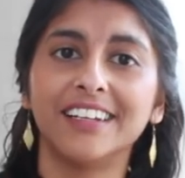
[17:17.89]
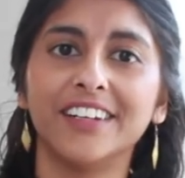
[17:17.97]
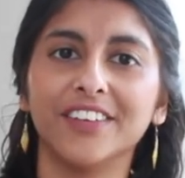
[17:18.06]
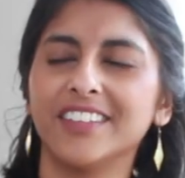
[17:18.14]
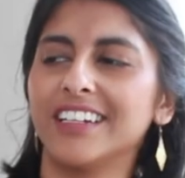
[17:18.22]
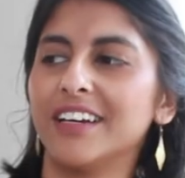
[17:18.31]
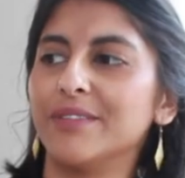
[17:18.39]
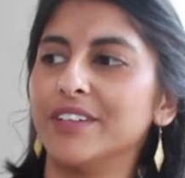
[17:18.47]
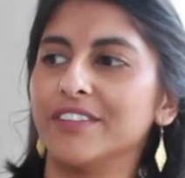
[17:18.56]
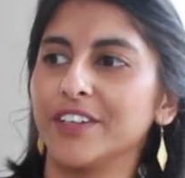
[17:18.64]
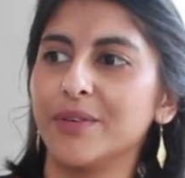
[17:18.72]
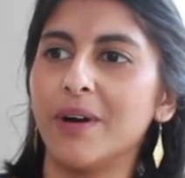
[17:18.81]
Not that I would
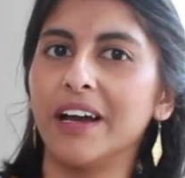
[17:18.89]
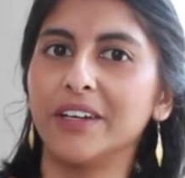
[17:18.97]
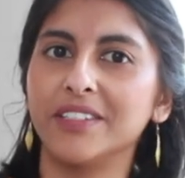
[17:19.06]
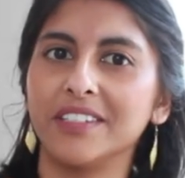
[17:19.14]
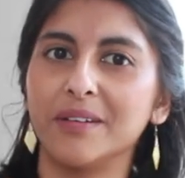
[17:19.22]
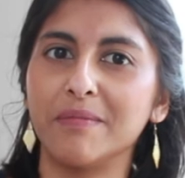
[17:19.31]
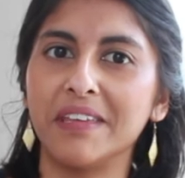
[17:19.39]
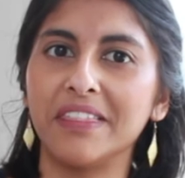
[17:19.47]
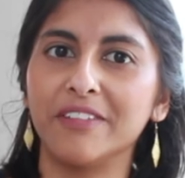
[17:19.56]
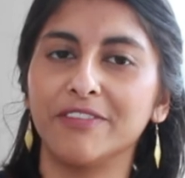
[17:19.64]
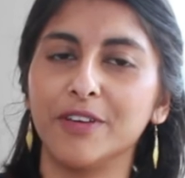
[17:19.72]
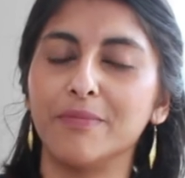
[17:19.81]
have acquired some in
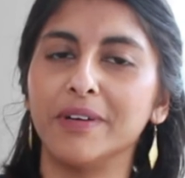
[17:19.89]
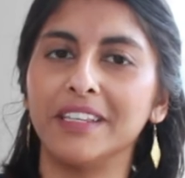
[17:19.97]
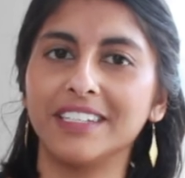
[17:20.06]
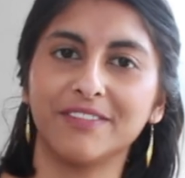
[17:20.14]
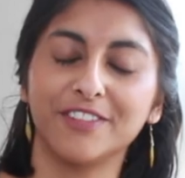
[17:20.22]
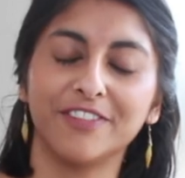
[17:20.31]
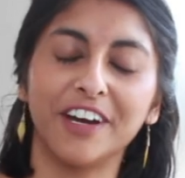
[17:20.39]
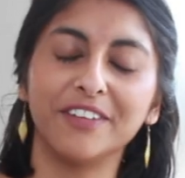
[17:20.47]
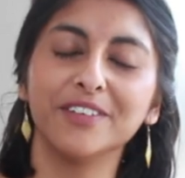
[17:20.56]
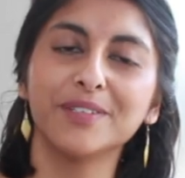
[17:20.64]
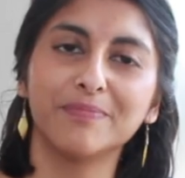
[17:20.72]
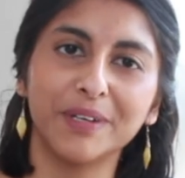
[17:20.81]
the few months after
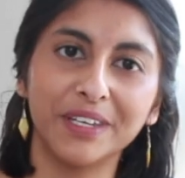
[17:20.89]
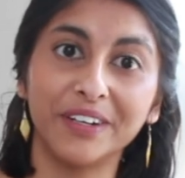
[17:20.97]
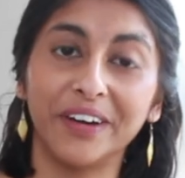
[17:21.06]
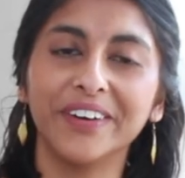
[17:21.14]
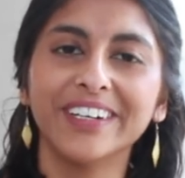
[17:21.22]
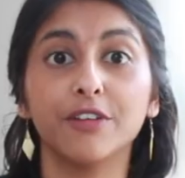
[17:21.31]
finals, but you know,